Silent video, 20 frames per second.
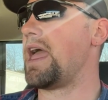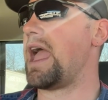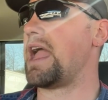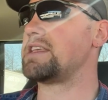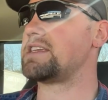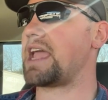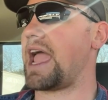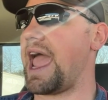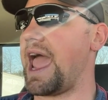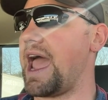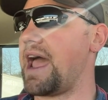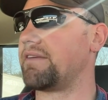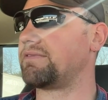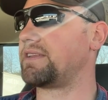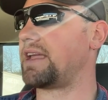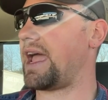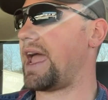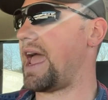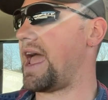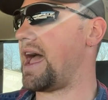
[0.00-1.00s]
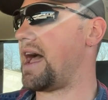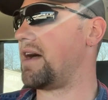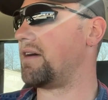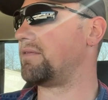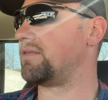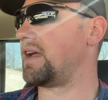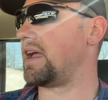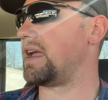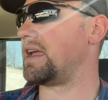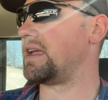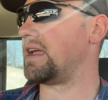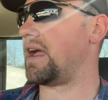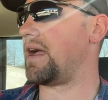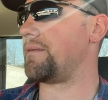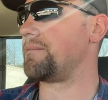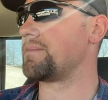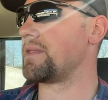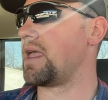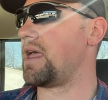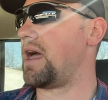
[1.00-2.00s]
And you have to have
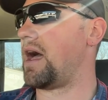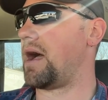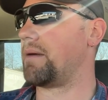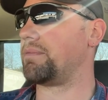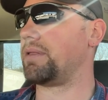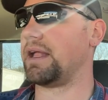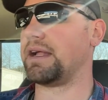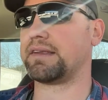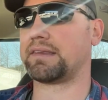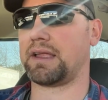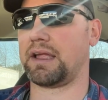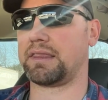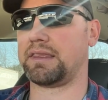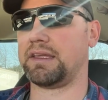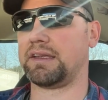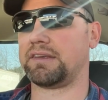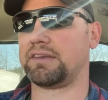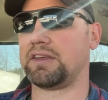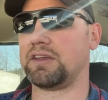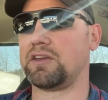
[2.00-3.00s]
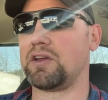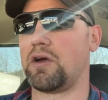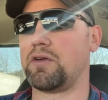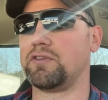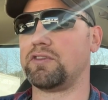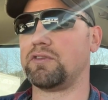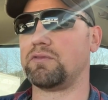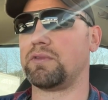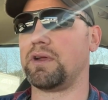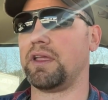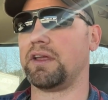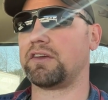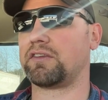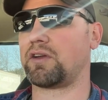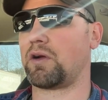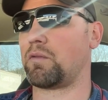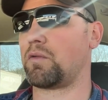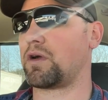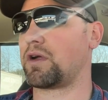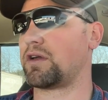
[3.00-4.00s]
a place like this to go to, really, to
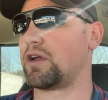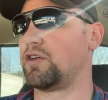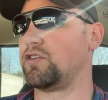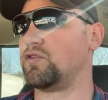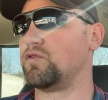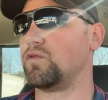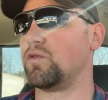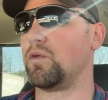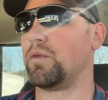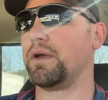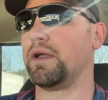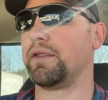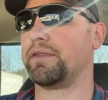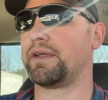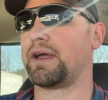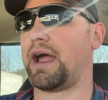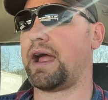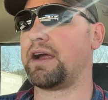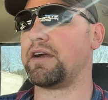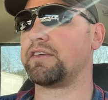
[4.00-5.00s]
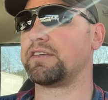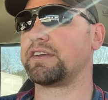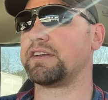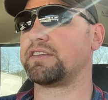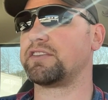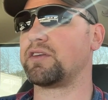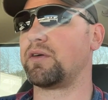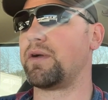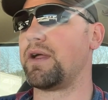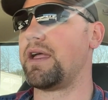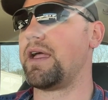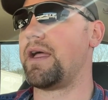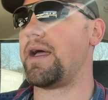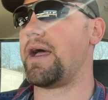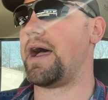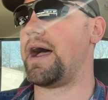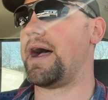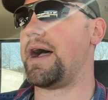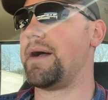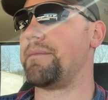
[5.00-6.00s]
start working on dual wheel tires. And so
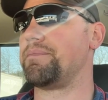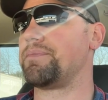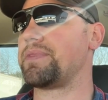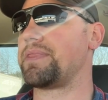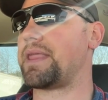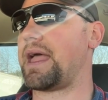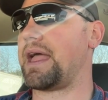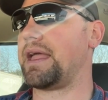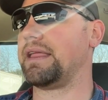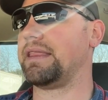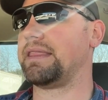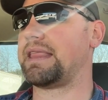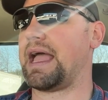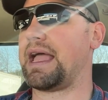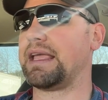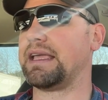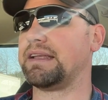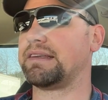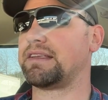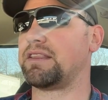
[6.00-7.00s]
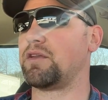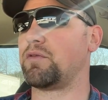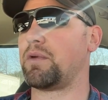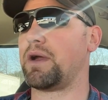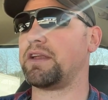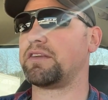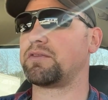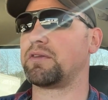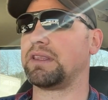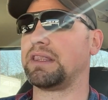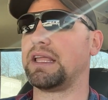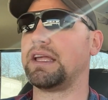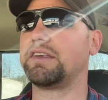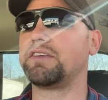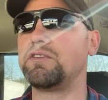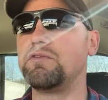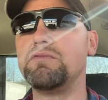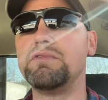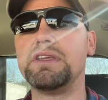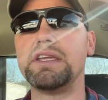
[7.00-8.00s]
that gets in the way. So
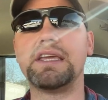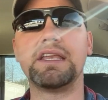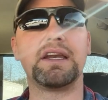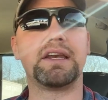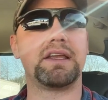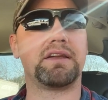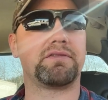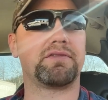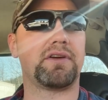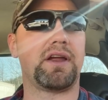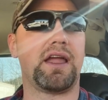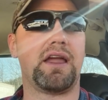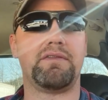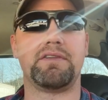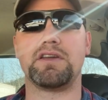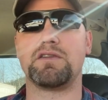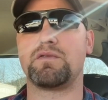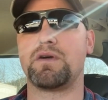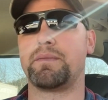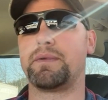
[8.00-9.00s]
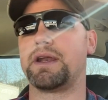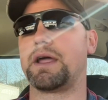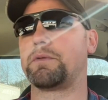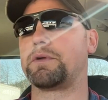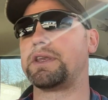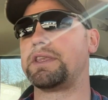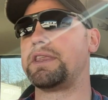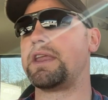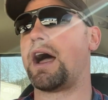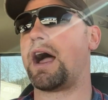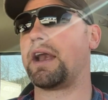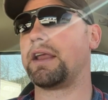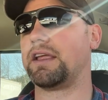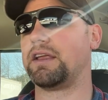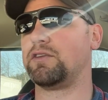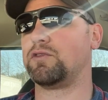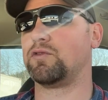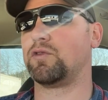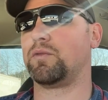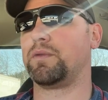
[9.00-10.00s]
unless you needed it for heavy equipment, I would not
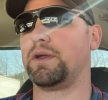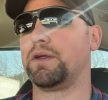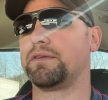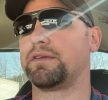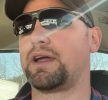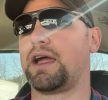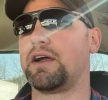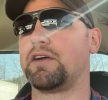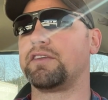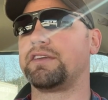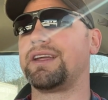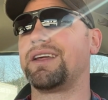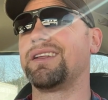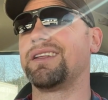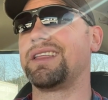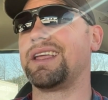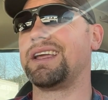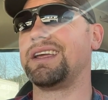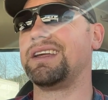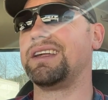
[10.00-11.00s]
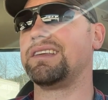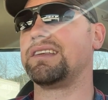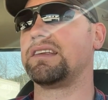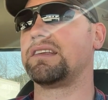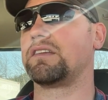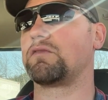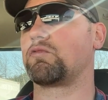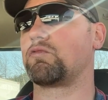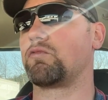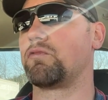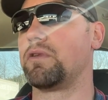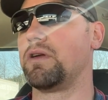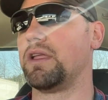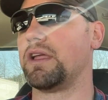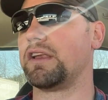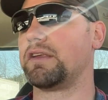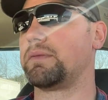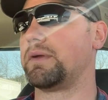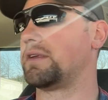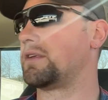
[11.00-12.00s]
get dual wheel tires. The other thing is it's
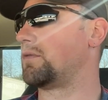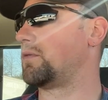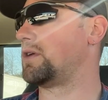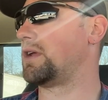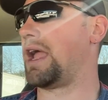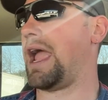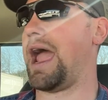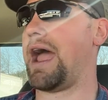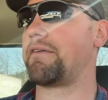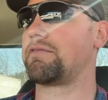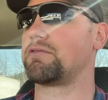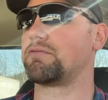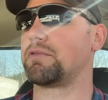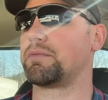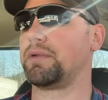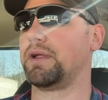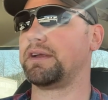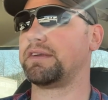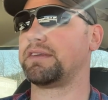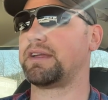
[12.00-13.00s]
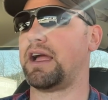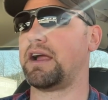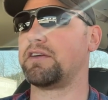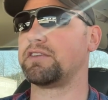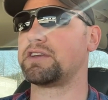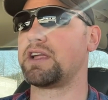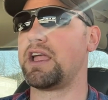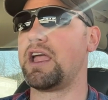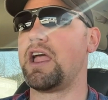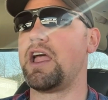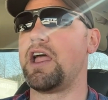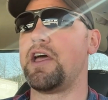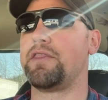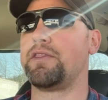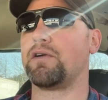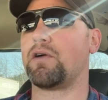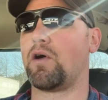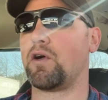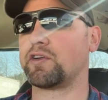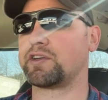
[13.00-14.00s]
really expensive when you have to replace tires.
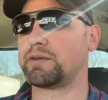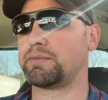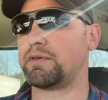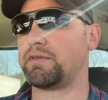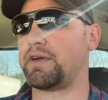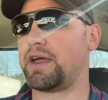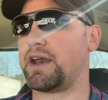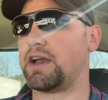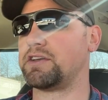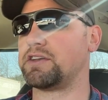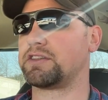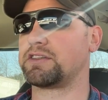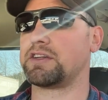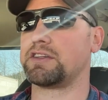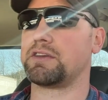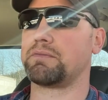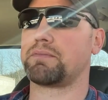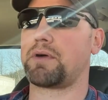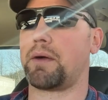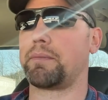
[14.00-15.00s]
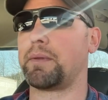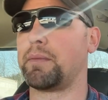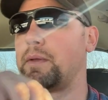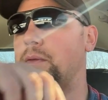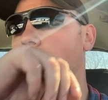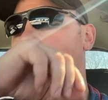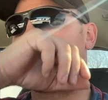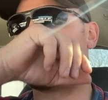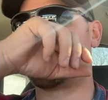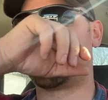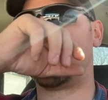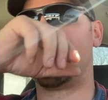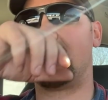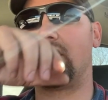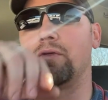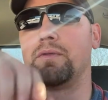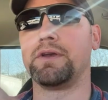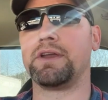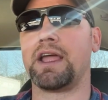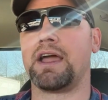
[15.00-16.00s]
There are some advantages, because you probably won't even
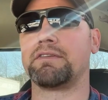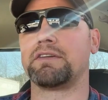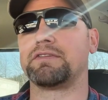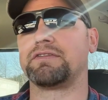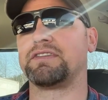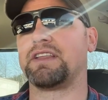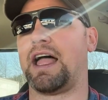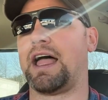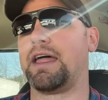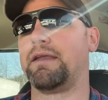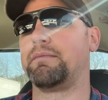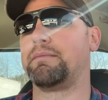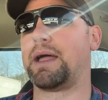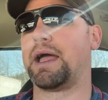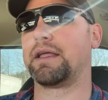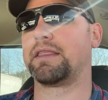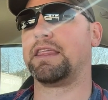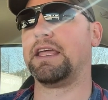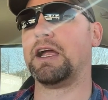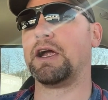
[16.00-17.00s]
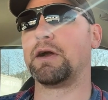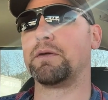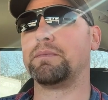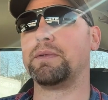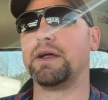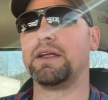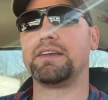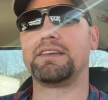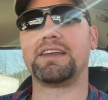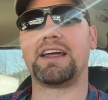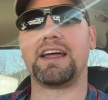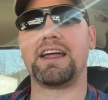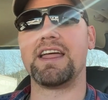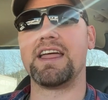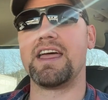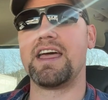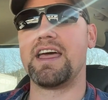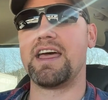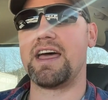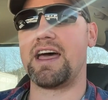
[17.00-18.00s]
know when you have a flat back there, but
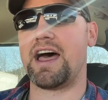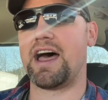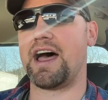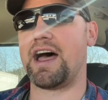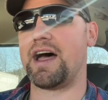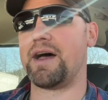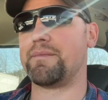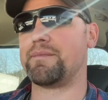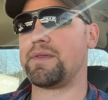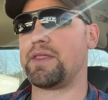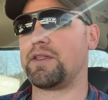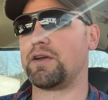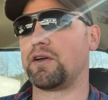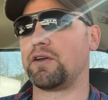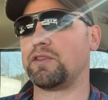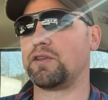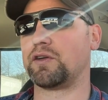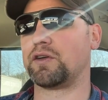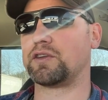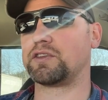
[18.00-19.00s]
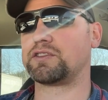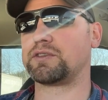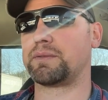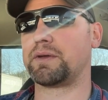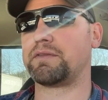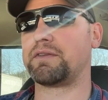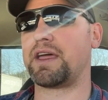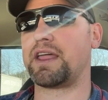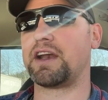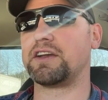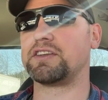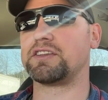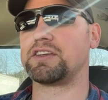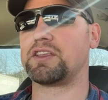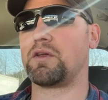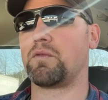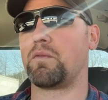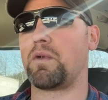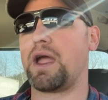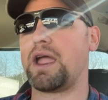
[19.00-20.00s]
there are some advantages
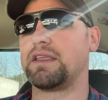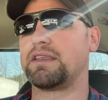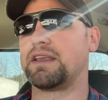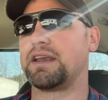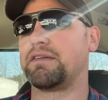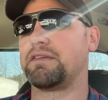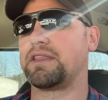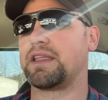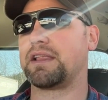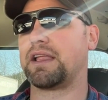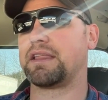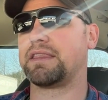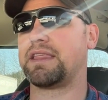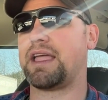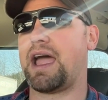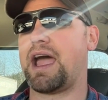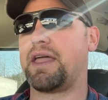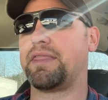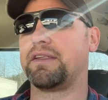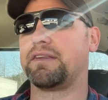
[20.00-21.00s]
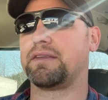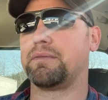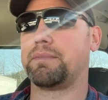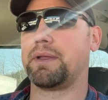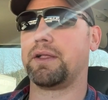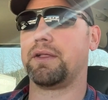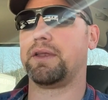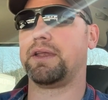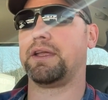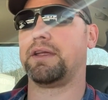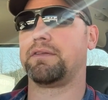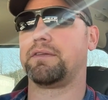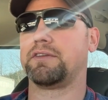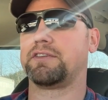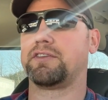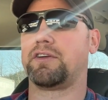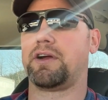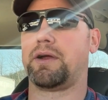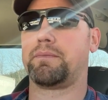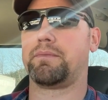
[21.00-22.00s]
in the weight and everything like that, and the stability of
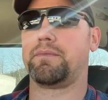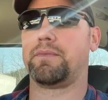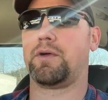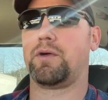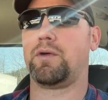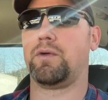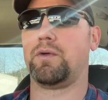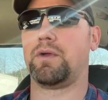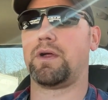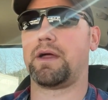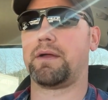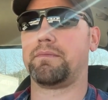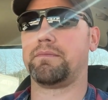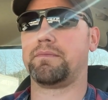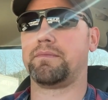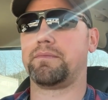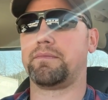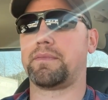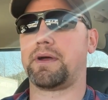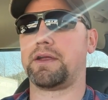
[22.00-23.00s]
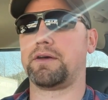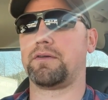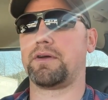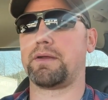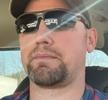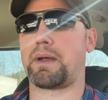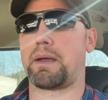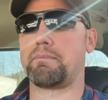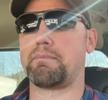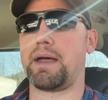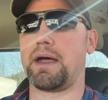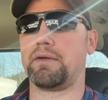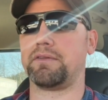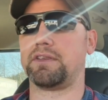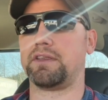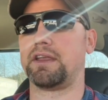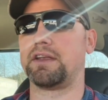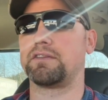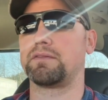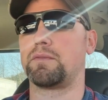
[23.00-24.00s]
it. Sorry, I don't have my mount
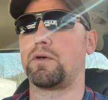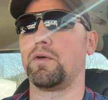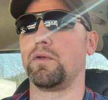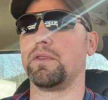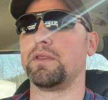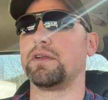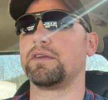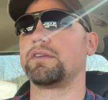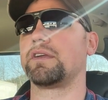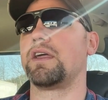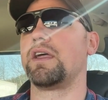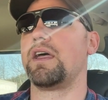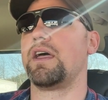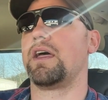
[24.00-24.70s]
today, so I'm holding this.